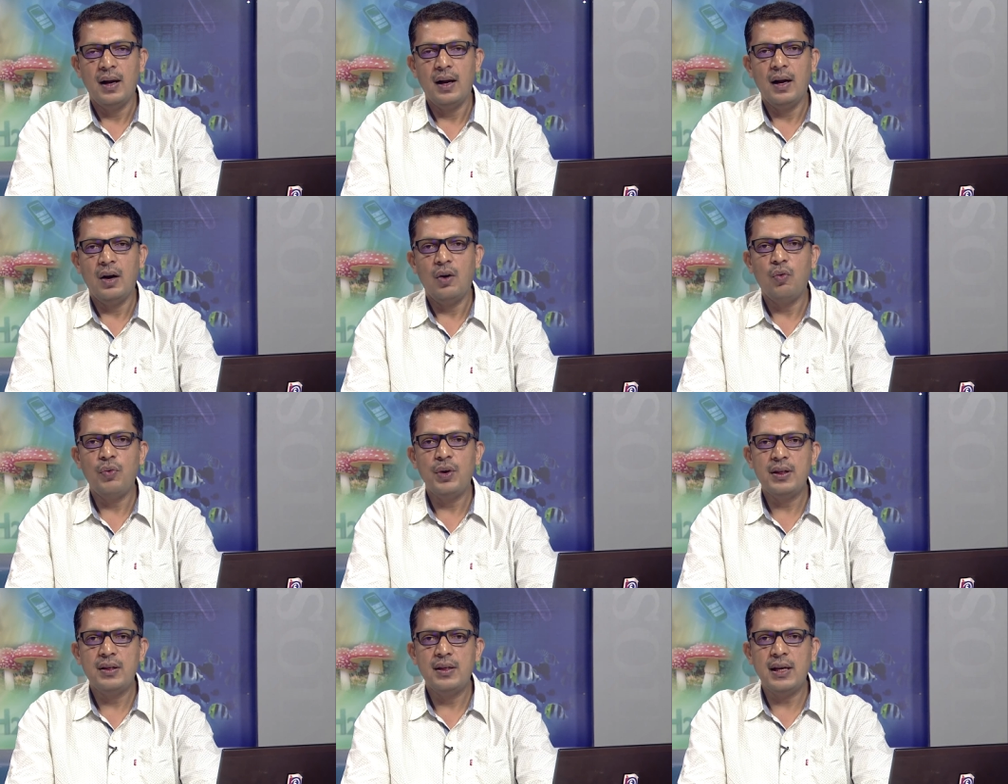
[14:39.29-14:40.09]
Uh,
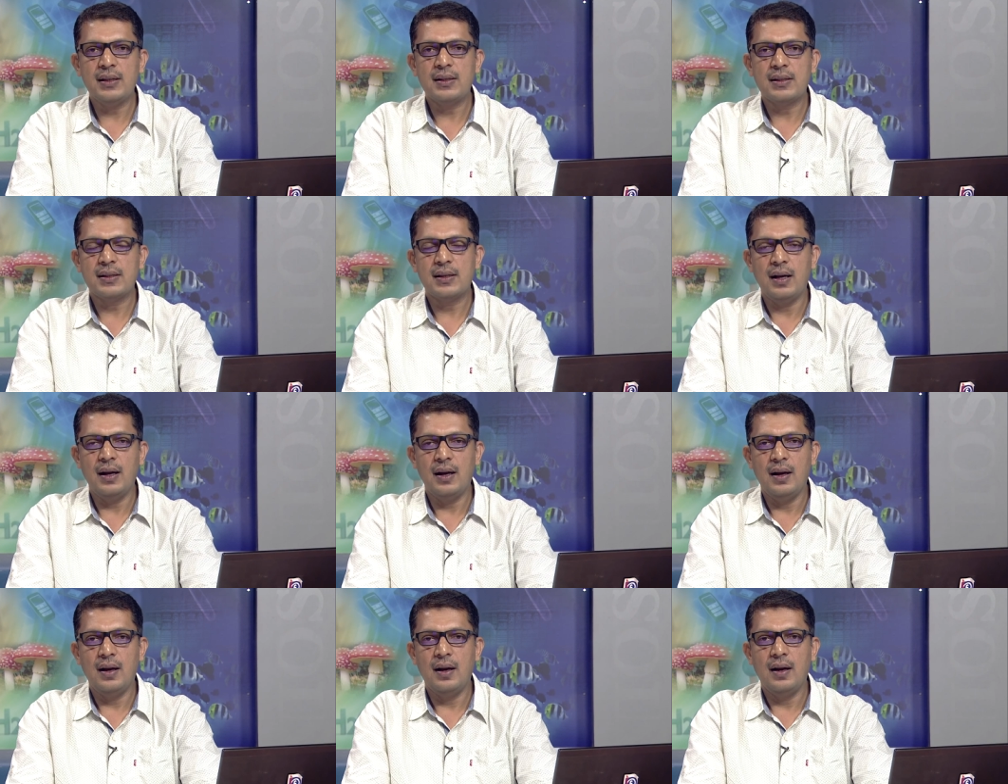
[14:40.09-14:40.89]
with this,
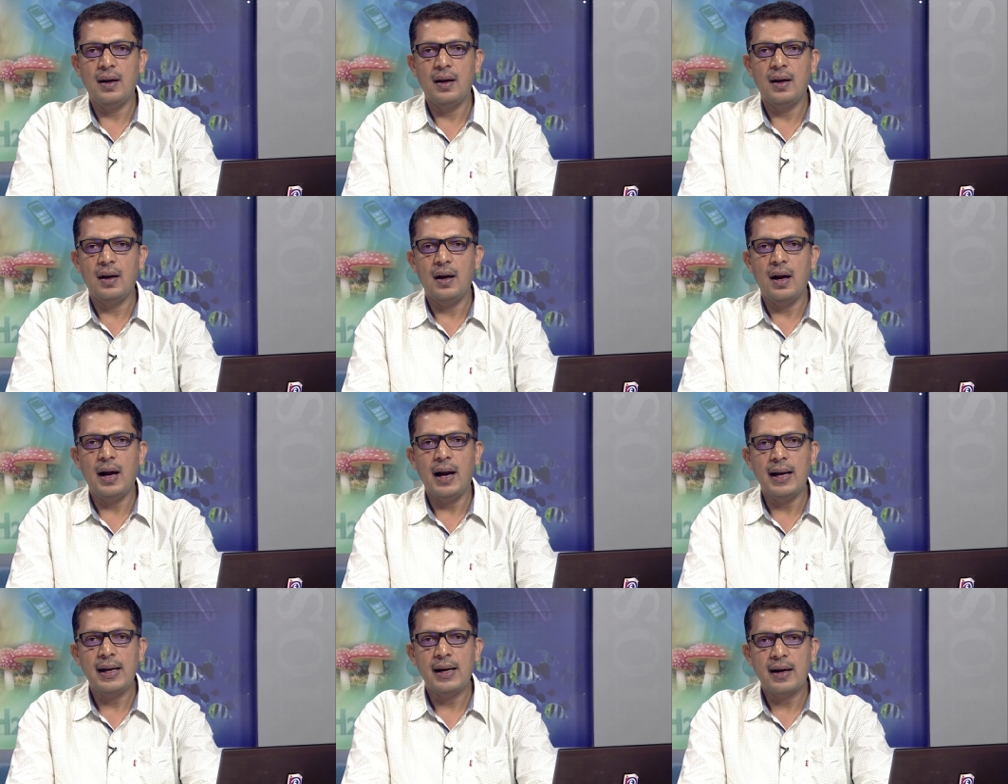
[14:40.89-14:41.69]
uh,
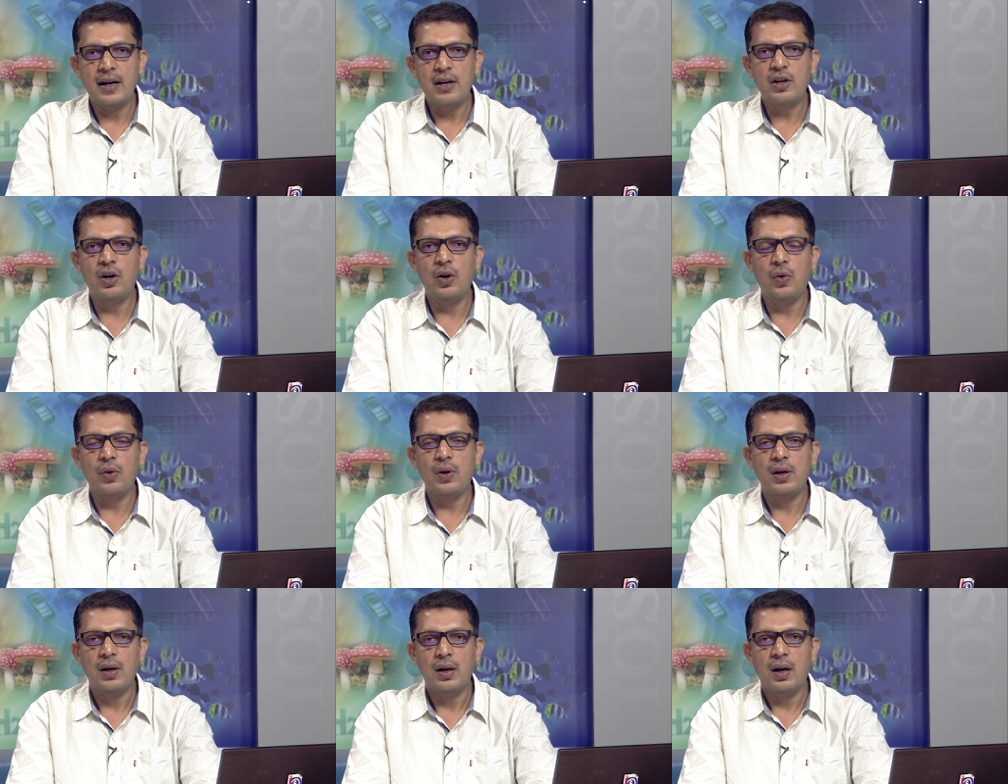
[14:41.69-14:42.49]
I
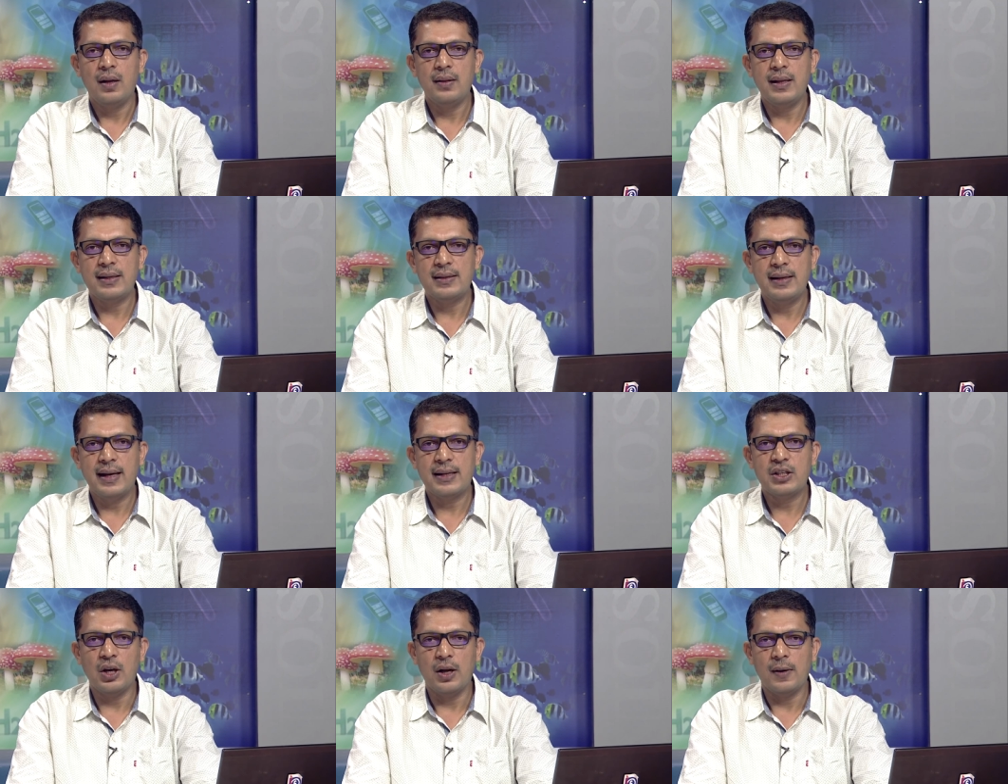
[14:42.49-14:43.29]
conclude this
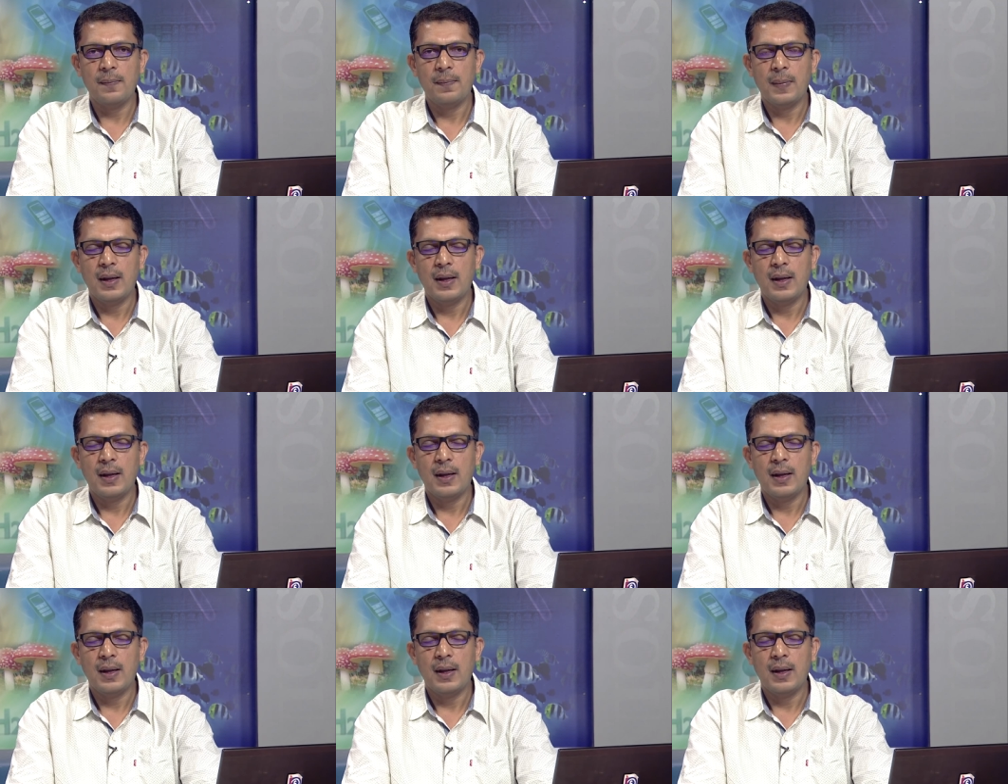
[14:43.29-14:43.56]
lecture.